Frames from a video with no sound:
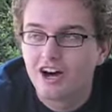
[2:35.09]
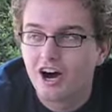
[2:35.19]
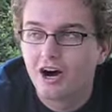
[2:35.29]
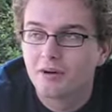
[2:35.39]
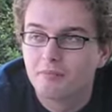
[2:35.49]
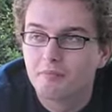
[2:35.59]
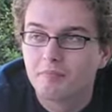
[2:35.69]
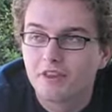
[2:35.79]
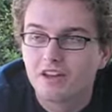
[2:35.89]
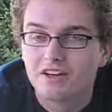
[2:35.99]
So I'm
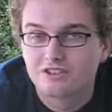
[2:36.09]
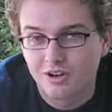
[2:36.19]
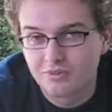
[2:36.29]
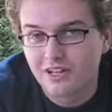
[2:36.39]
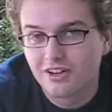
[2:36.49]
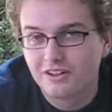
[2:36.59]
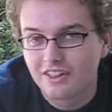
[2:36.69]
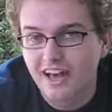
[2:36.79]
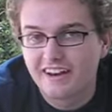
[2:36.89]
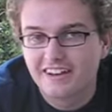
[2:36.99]
going to go to
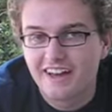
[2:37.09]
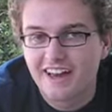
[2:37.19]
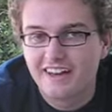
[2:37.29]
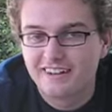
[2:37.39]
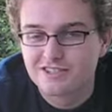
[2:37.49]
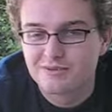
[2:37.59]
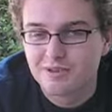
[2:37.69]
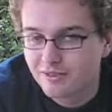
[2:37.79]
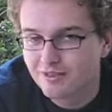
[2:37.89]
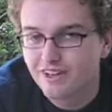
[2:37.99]
that, and it should
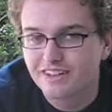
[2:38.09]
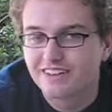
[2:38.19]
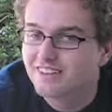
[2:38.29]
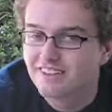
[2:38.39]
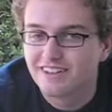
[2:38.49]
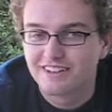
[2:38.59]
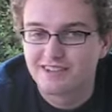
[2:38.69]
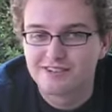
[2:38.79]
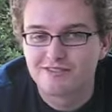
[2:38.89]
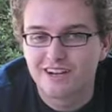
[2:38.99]
be fun,
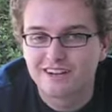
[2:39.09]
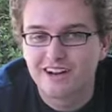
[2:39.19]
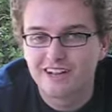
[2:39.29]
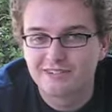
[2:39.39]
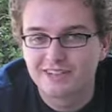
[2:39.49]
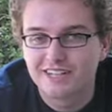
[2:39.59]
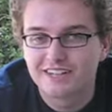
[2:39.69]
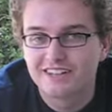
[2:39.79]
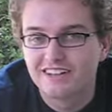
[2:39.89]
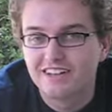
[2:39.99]
Nerdfighter
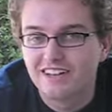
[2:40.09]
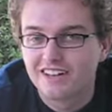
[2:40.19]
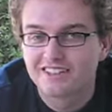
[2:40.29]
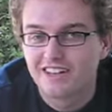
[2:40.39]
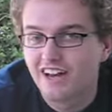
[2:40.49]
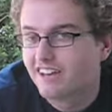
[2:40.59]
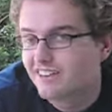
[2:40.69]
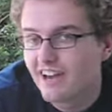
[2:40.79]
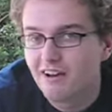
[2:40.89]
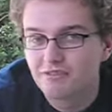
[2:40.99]
Halloween. Because yeah, I don't
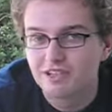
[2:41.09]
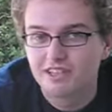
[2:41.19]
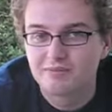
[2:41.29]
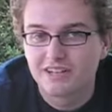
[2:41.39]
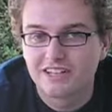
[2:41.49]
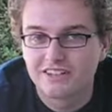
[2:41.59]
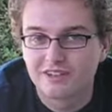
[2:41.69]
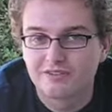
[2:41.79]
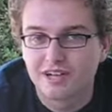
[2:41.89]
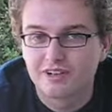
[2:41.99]
have really many
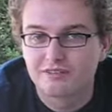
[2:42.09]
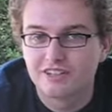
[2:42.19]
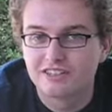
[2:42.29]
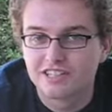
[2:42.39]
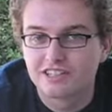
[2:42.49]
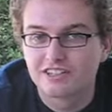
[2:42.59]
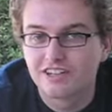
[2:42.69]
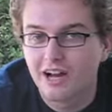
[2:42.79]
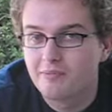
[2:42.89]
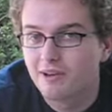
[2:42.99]
Nerdfighter friends either.
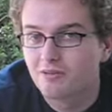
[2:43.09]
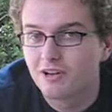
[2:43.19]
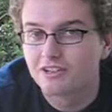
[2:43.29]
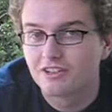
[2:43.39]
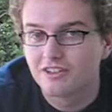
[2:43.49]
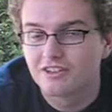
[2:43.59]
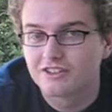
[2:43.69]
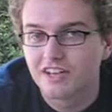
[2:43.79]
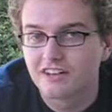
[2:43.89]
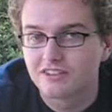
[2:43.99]
I met one girl in
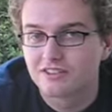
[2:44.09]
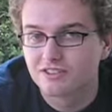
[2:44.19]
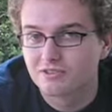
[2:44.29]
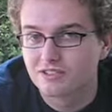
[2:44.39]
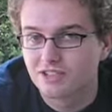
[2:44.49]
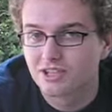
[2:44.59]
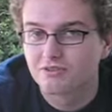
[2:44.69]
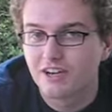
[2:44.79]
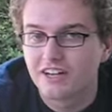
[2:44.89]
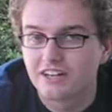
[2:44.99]
Santa Cruz that was a
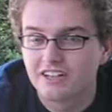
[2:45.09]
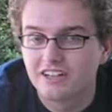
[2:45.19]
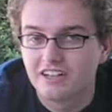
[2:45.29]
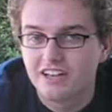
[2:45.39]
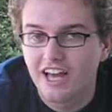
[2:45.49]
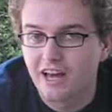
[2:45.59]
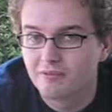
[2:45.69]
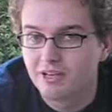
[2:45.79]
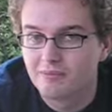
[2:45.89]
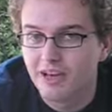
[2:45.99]
Nerdfighter, and
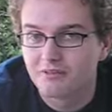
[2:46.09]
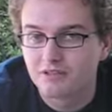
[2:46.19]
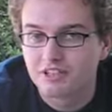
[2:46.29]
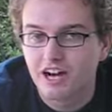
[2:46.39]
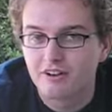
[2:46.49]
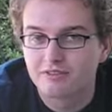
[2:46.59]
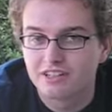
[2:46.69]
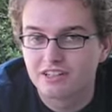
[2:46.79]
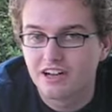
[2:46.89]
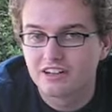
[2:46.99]
we met for
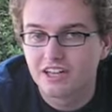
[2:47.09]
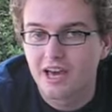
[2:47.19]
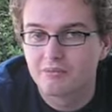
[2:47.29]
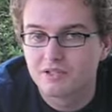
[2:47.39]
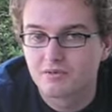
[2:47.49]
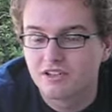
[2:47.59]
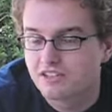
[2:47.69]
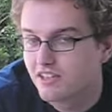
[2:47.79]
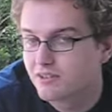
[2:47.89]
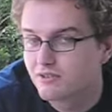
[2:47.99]
coffee on campus once,
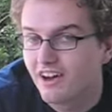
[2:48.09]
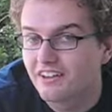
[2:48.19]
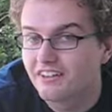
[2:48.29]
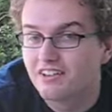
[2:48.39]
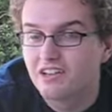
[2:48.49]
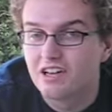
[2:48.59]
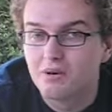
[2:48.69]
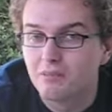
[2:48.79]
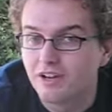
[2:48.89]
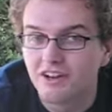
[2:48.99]
and that was fun.
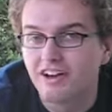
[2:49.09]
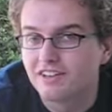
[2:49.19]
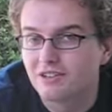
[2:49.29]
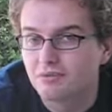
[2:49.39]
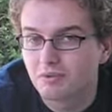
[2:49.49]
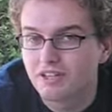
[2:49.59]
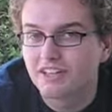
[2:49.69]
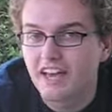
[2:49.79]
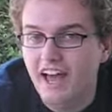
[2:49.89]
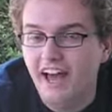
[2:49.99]
But now I don't
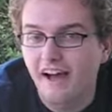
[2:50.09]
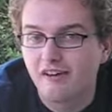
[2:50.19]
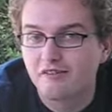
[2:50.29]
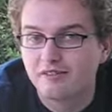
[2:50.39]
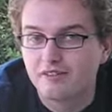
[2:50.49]
really have